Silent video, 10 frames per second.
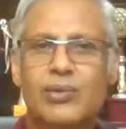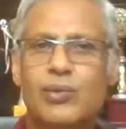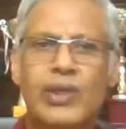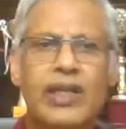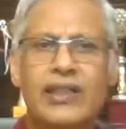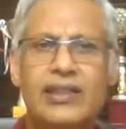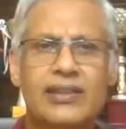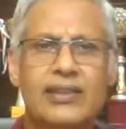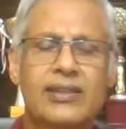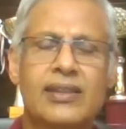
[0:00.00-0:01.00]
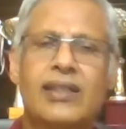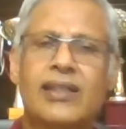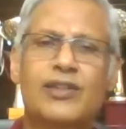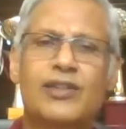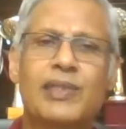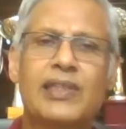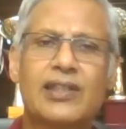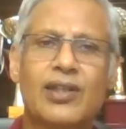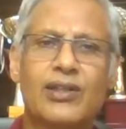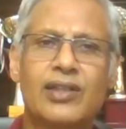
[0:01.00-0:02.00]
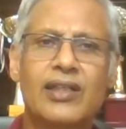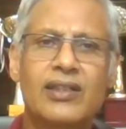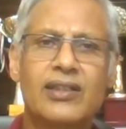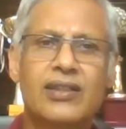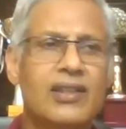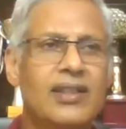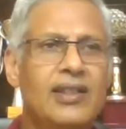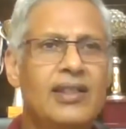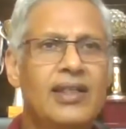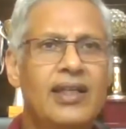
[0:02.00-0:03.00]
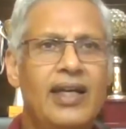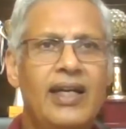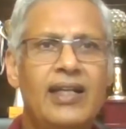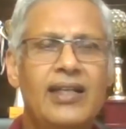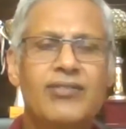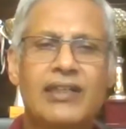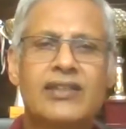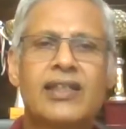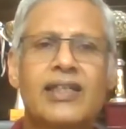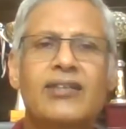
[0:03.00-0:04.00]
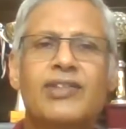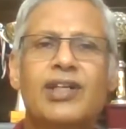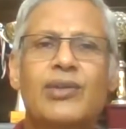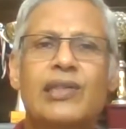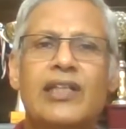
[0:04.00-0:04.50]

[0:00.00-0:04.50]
good at her discipline and all that. And once again, without